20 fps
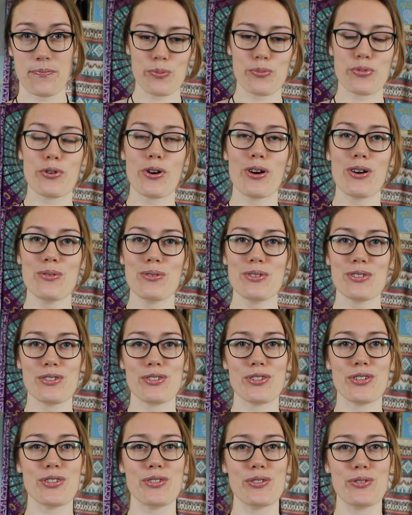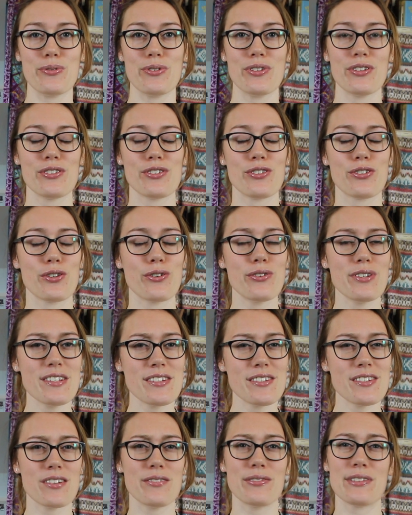Pro 2.
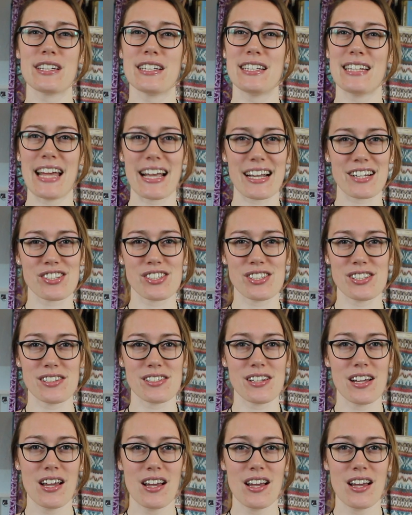Choice of connection.